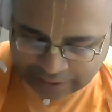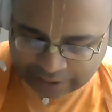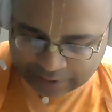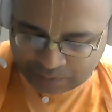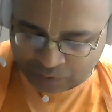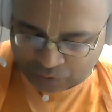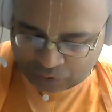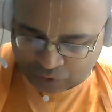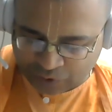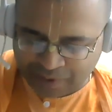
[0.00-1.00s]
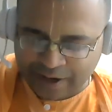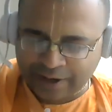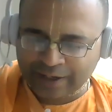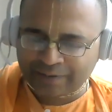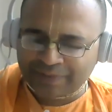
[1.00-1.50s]
great boon to
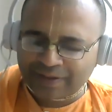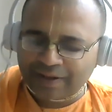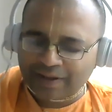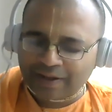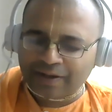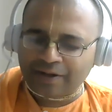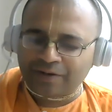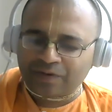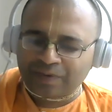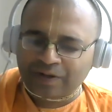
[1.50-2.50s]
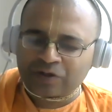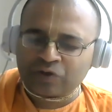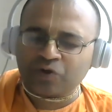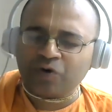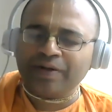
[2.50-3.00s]
humanity you know because so